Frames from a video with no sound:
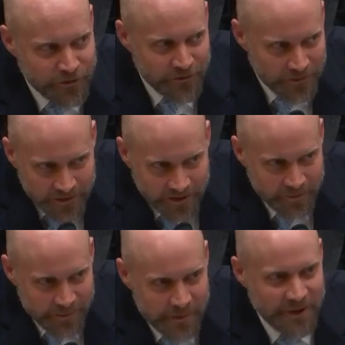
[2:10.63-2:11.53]
have no
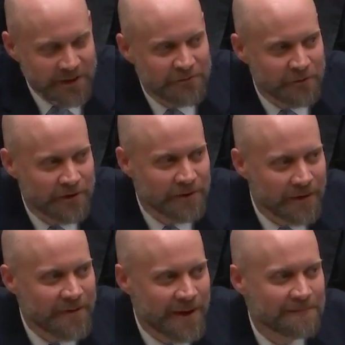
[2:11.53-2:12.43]
opinion for you
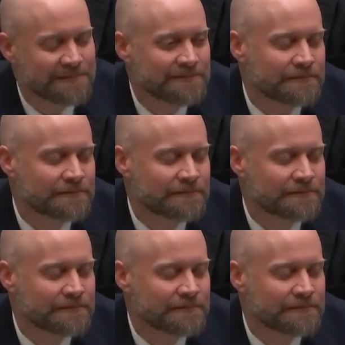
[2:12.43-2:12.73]
on that.